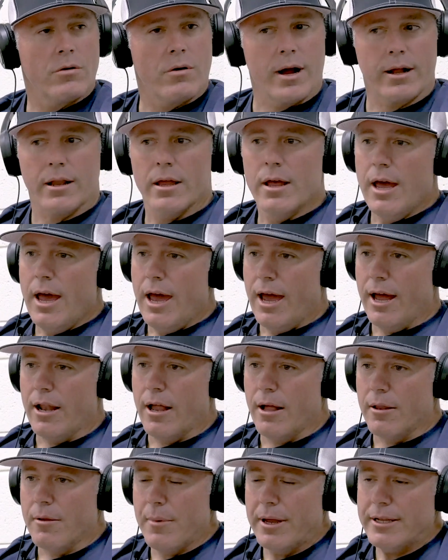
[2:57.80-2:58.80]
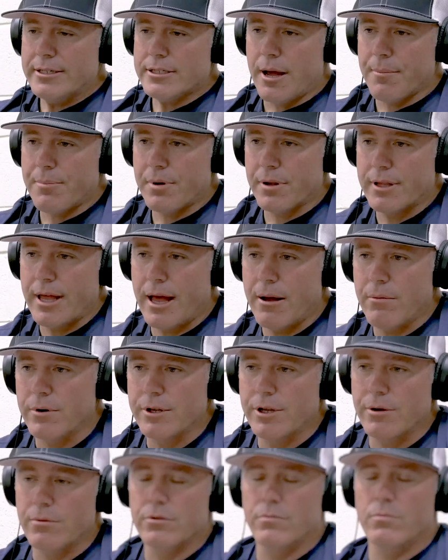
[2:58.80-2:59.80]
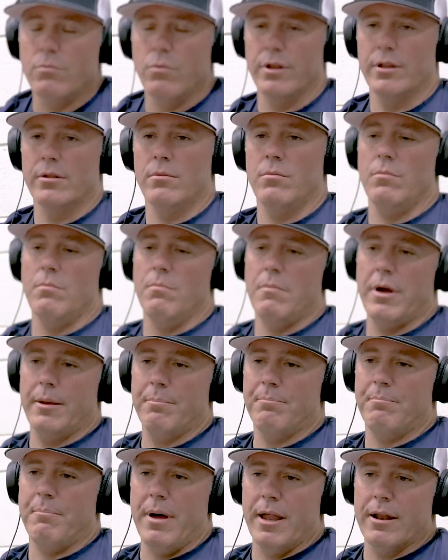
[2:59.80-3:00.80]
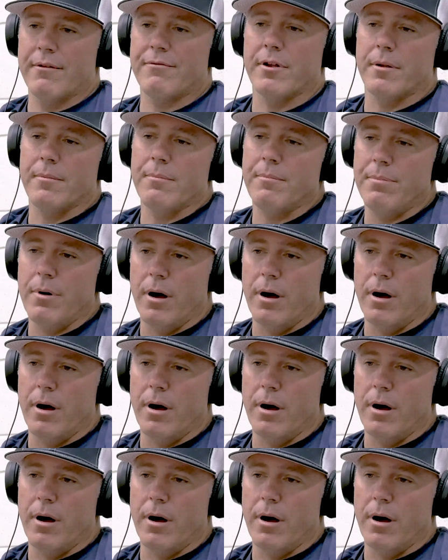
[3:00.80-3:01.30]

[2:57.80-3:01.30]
Correct. And the main topic of that, when main benefit